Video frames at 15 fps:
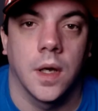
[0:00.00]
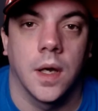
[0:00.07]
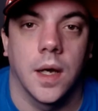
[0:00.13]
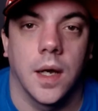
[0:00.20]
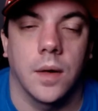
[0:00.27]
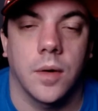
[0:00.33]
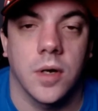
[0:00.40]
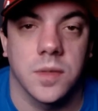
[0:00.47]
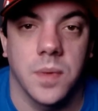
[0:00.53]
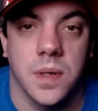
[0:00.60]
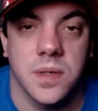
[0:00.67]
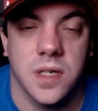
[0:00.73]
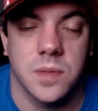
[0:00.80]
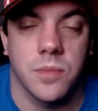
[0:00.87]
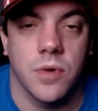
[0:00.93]
Hello guys, my
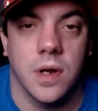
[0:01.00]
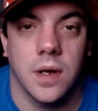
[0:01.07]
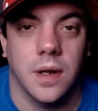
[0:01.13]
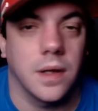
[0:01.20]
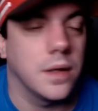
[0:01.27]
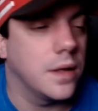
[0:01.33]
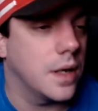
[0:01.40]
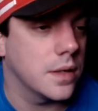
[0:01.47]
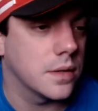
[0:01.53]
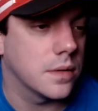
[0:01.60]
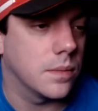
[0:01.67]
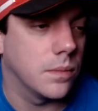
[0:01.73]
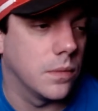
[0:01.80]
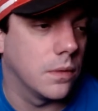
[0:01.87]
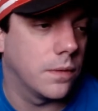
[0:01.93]
name's Asthma Ant, and yes,
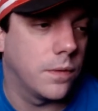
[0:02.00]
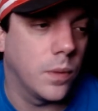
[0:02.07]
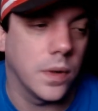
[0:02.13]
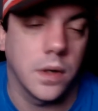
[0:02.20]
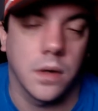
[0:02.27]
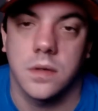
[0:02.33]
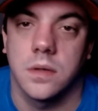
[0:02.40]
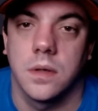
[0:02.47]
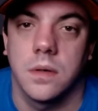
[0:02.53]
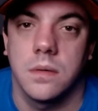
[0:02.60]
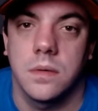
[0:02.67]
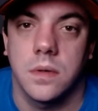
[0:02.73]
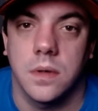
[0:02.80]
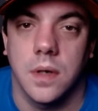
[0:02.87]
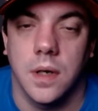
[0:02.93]
more 49ers
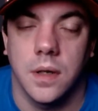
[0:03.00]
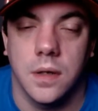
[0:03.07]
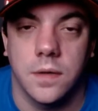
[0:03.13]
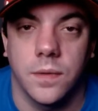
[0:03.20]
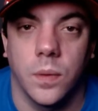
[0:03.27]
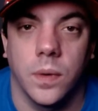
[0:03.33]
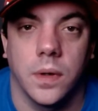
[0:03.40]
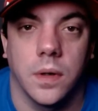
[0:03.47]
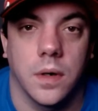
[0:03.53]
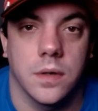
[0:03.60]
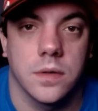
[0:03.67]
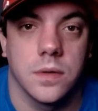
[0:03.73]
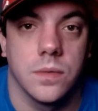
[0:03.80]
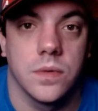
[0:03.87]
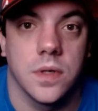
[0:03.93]
news, and this
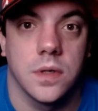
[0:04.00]
49ers news is